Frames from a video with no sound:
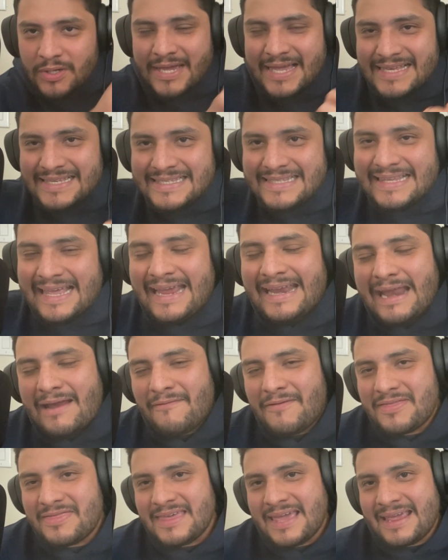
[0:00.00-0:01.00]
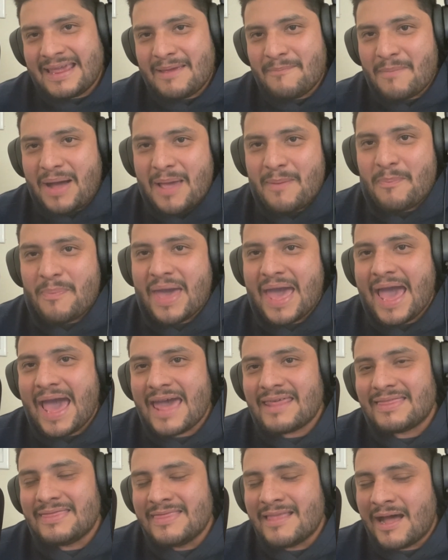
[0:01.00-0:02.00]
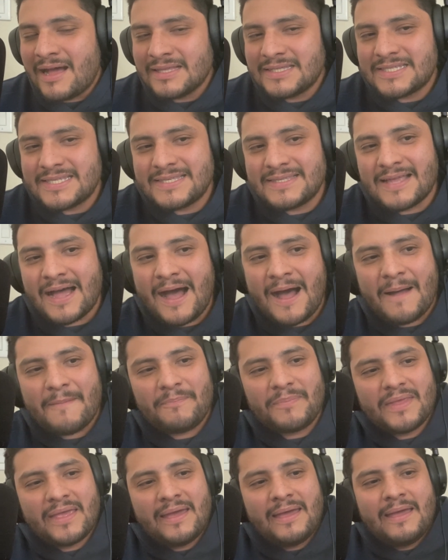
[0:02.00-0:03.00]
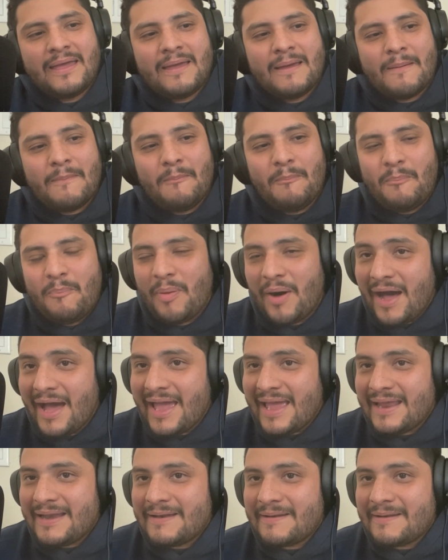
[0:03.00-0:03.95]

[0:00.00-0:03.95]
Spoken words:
slaying everything in my path non-stop. But